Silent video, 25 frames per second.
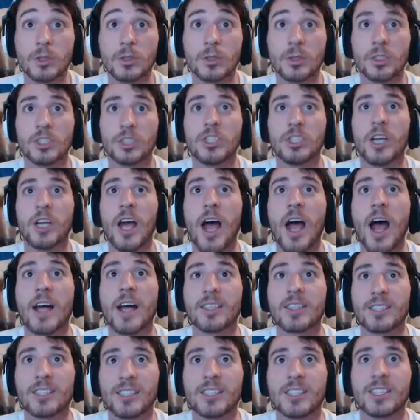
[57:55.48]

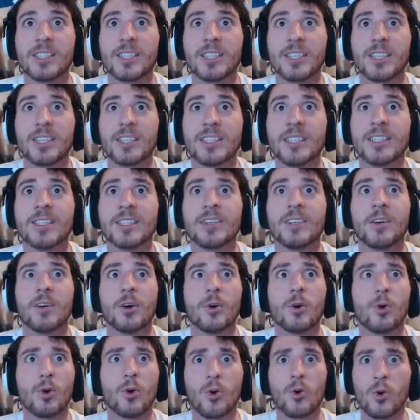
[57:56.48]
Yes!
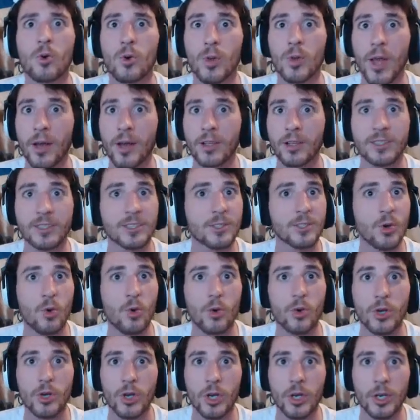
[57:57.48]
Oh, that's so
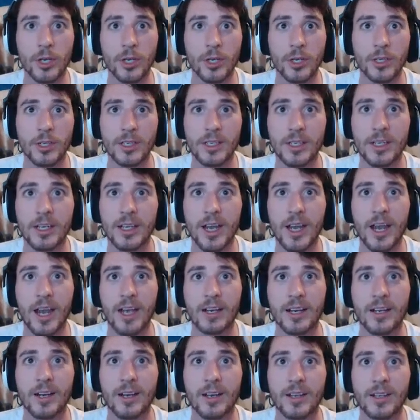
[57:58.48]
good.
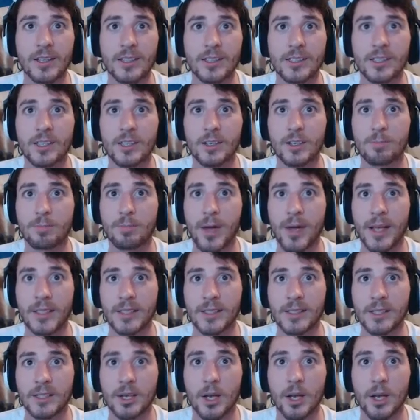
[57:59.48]
Can gun is the best gun.